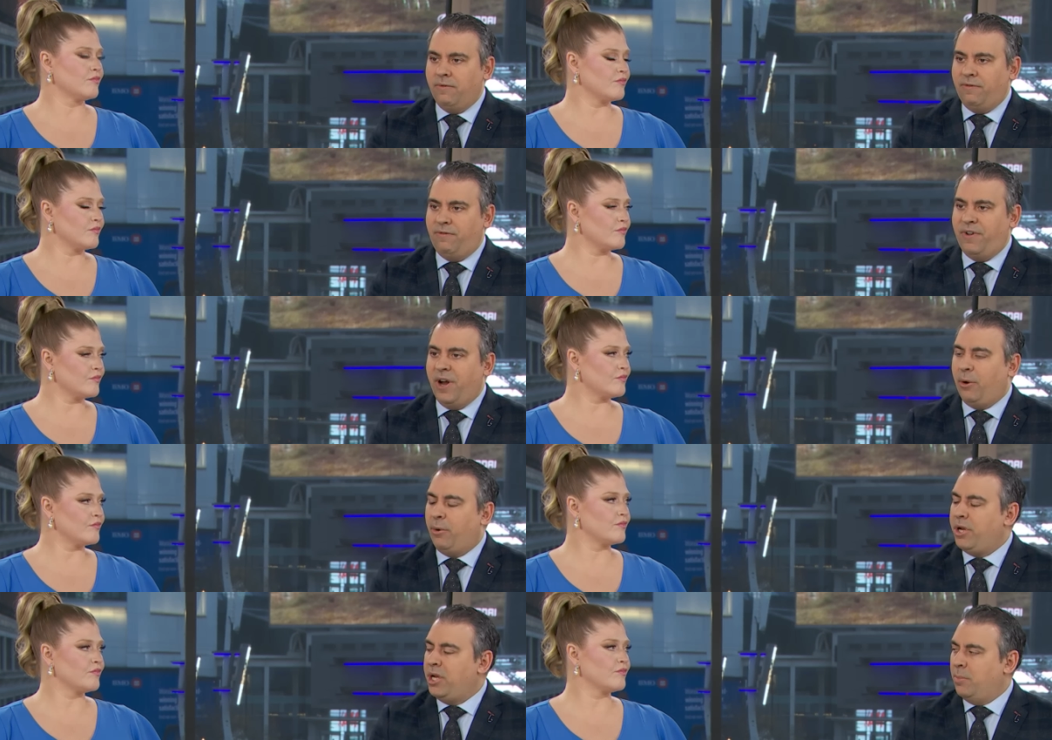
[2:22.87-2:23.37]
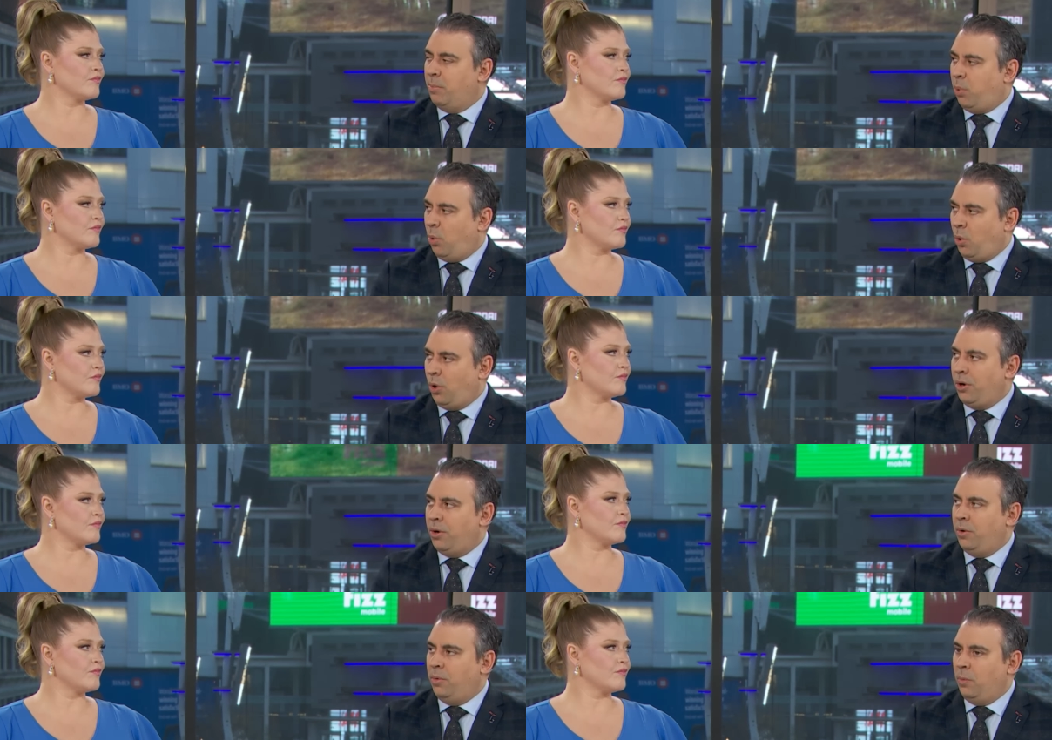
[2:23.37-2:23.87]
Speaker 1: very
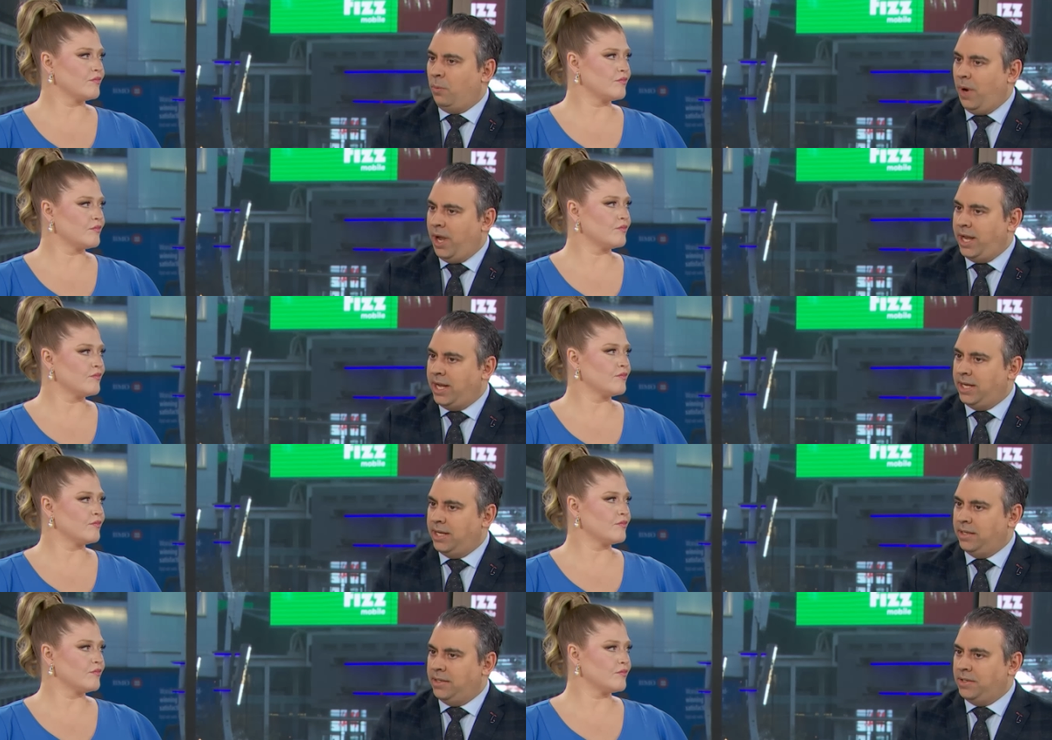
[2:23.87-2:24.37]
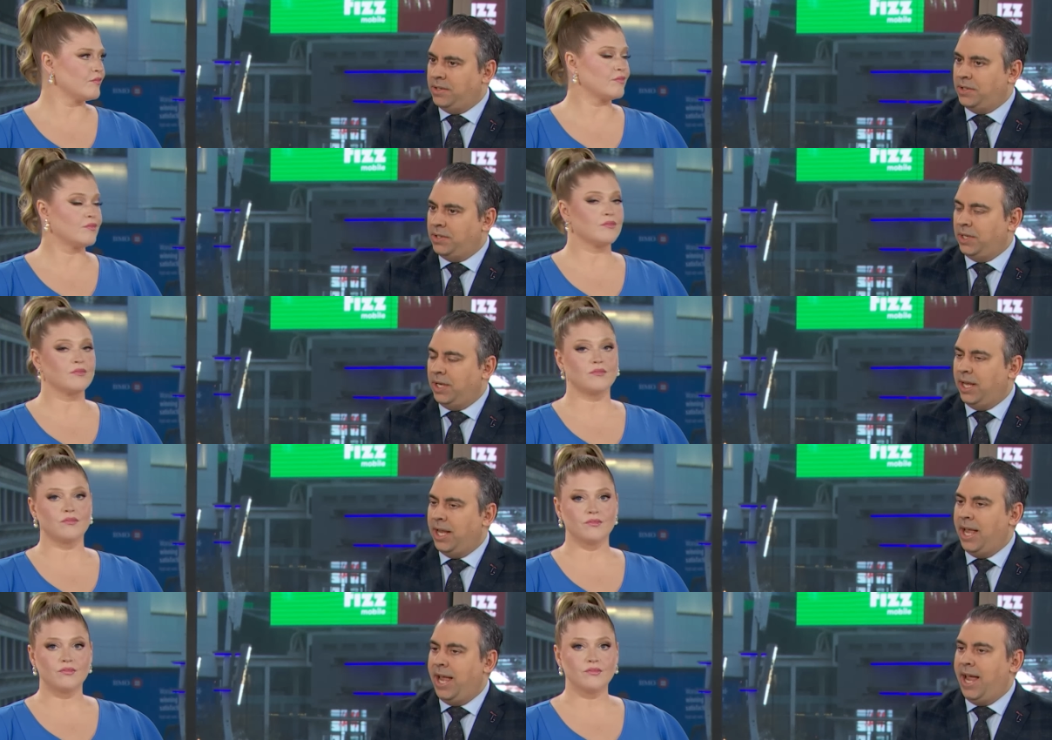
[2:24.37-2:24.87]
important ways,